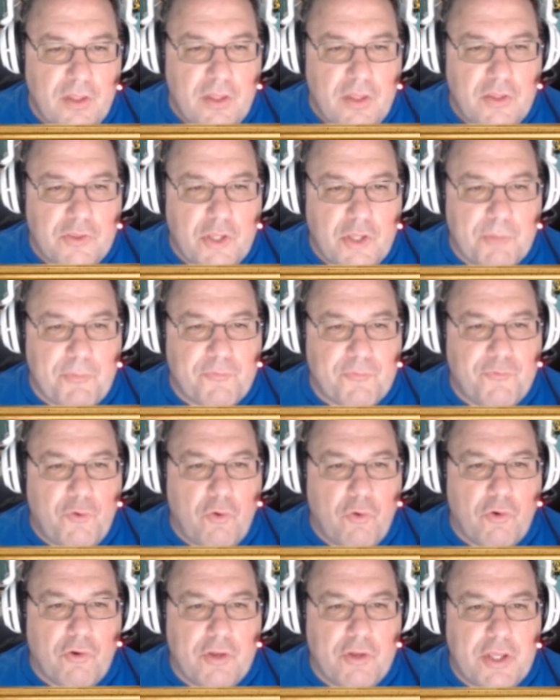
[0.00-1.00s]
Number
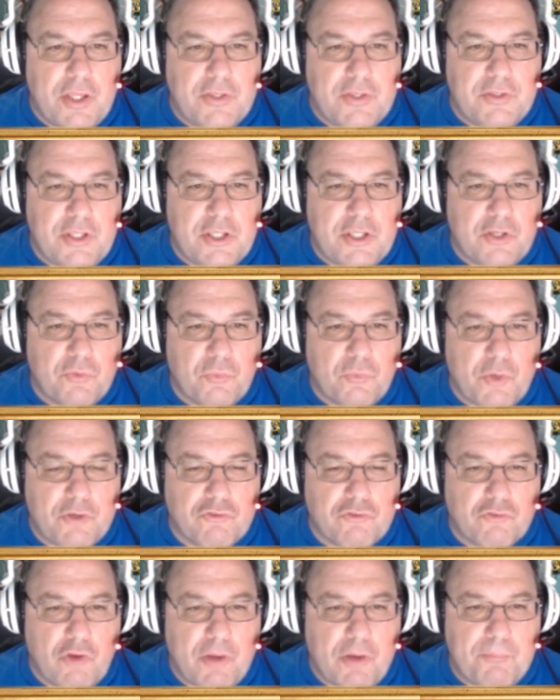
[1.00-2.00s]
four, it needed
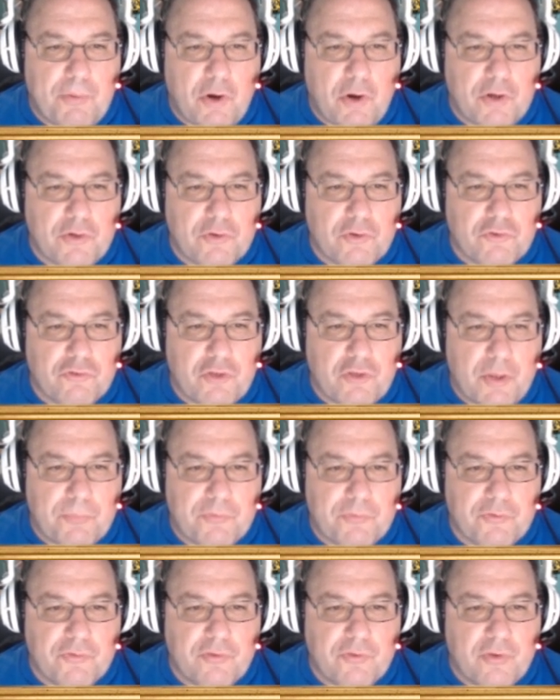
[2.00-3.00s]
restaurant
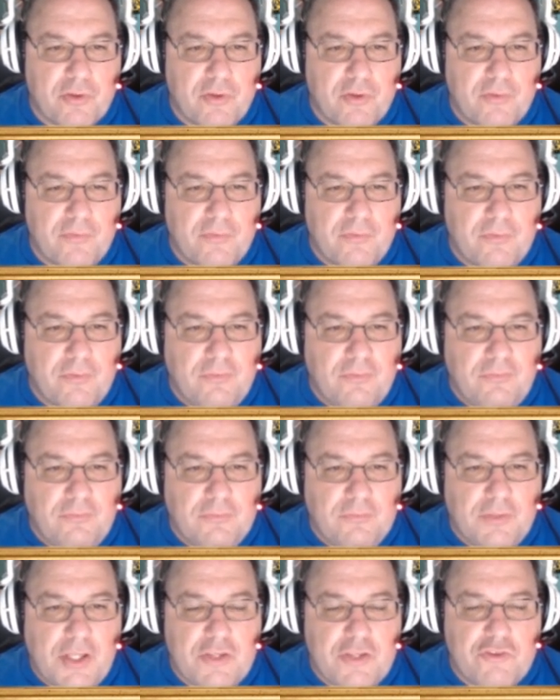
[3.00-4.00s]
partnerships.
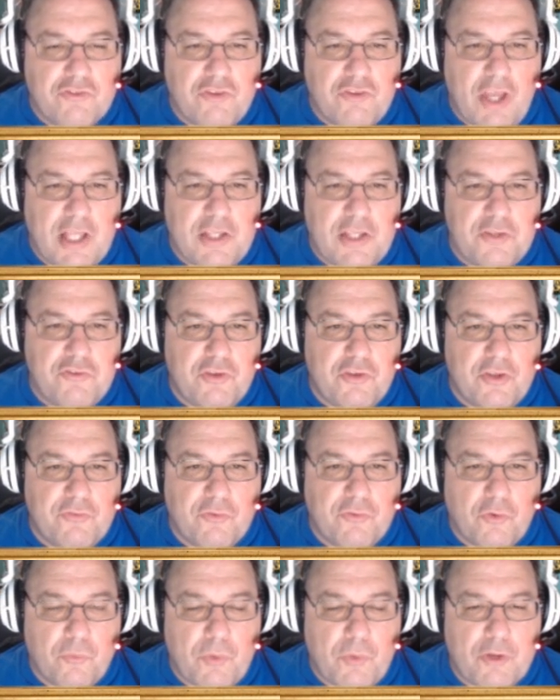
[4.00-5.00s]
It's challenging
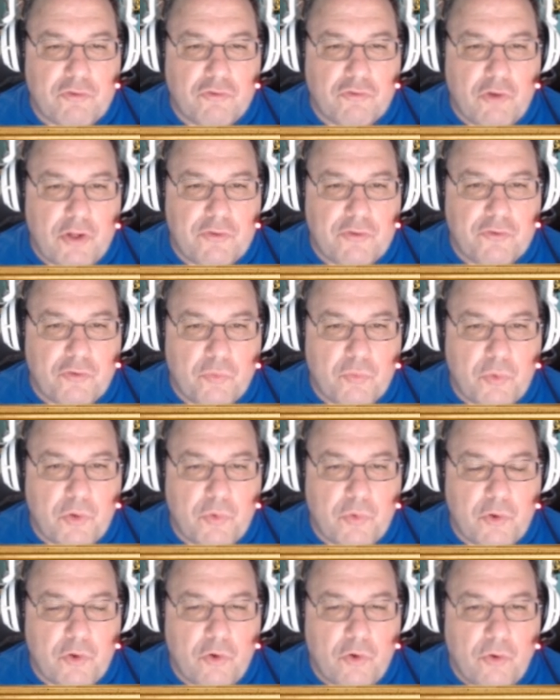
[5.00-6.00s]
for restaurants to work
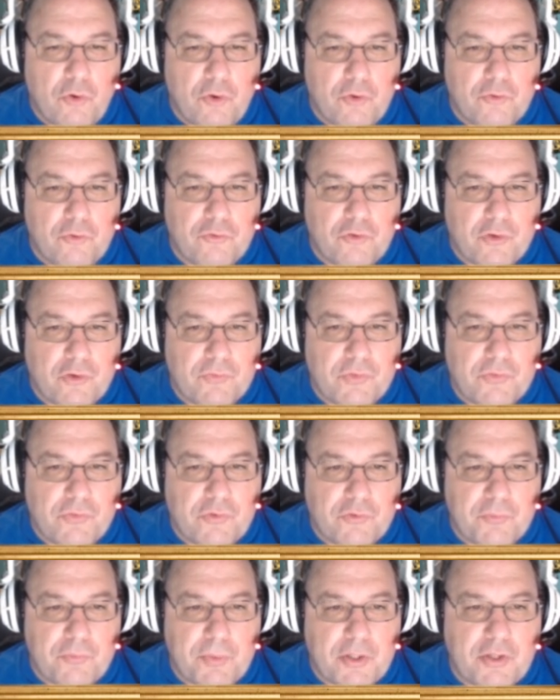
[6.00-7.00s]
with courier
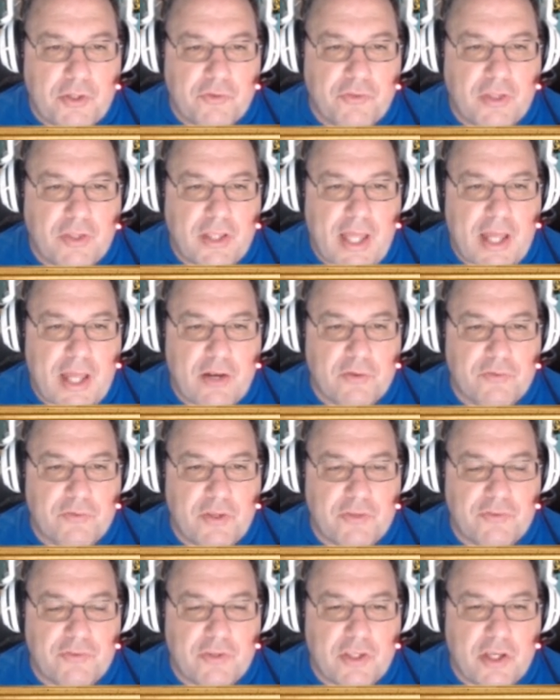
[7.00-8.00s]
services because the latter
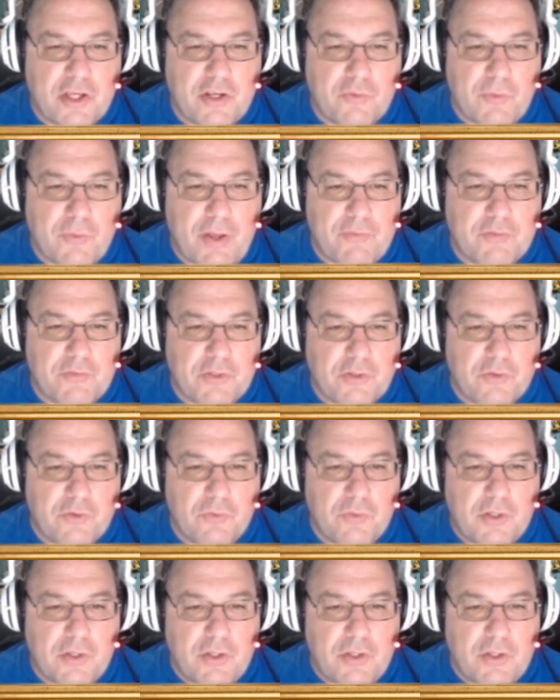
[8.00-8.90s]
takes a cut of revenue.